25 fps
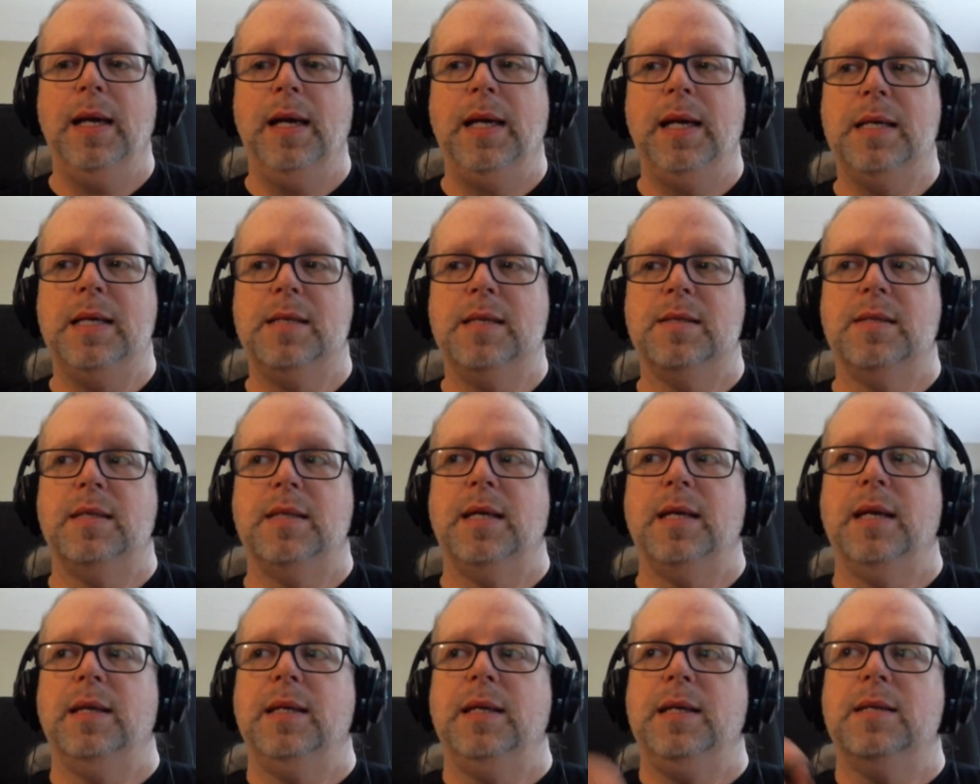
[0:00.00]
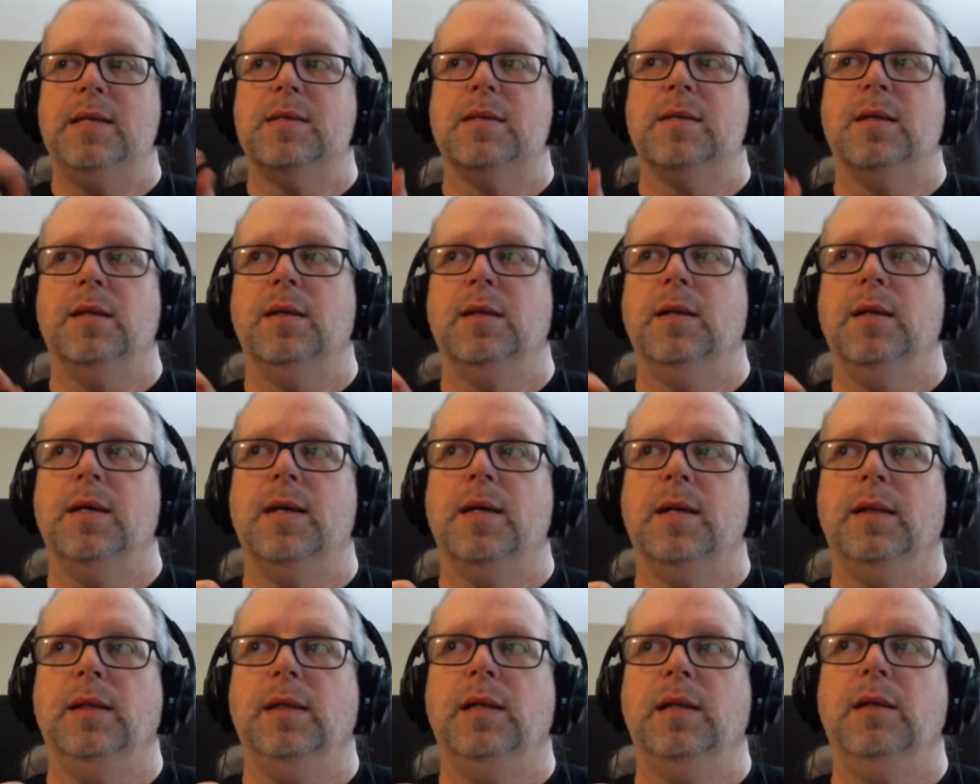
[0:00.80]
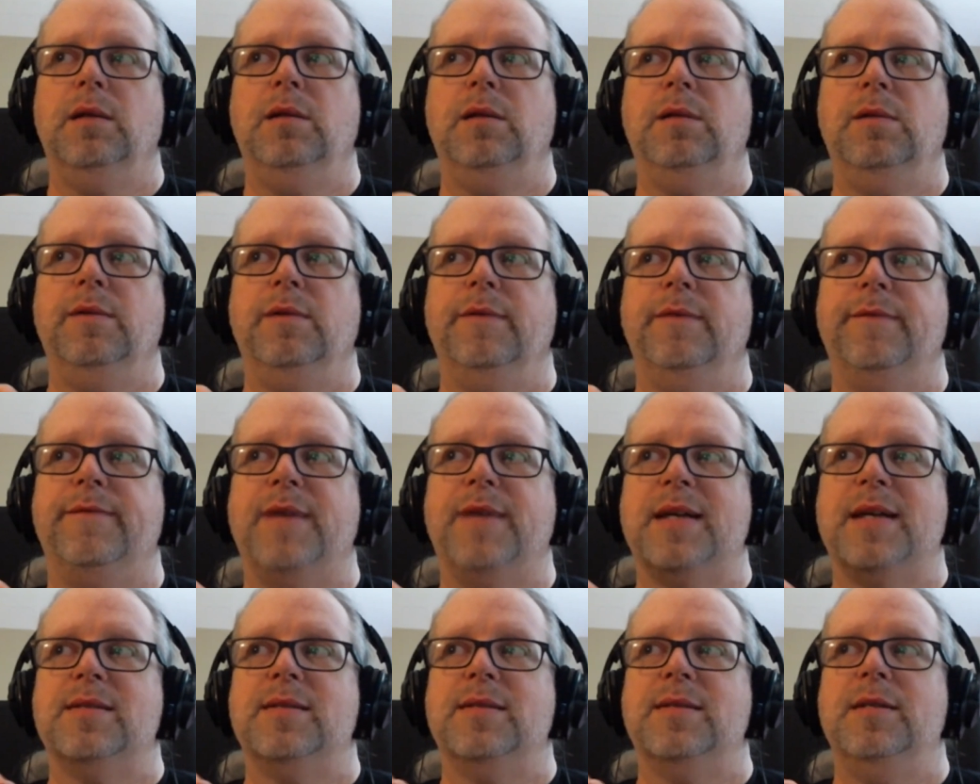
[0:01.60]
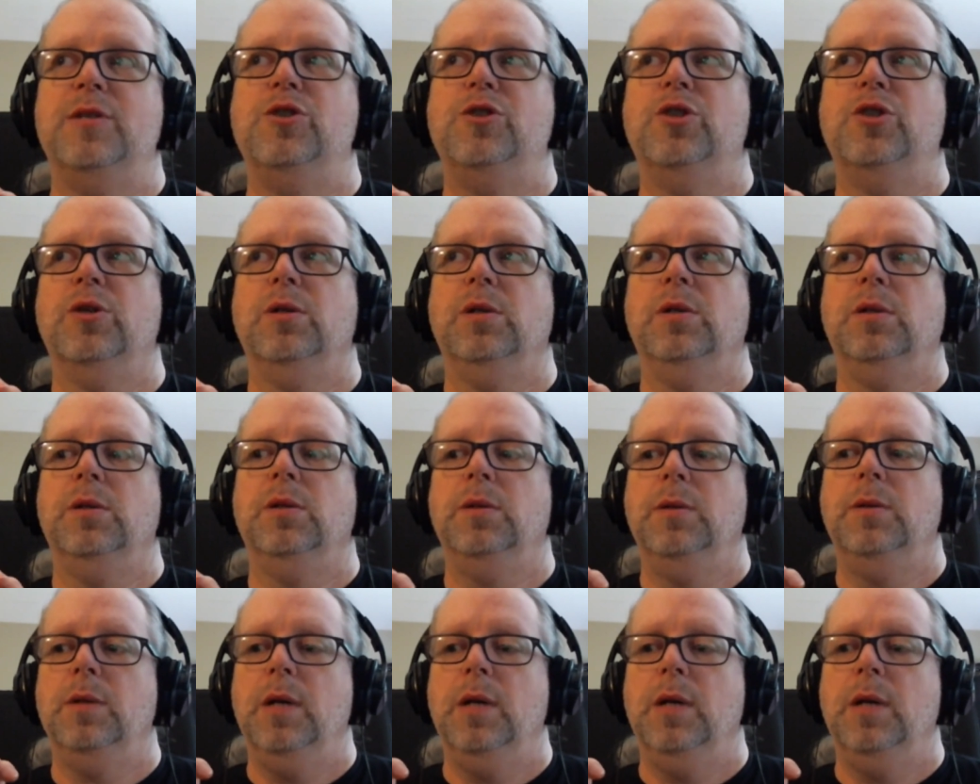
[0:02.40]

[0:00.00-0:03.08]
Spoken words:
is that it's a little vestigial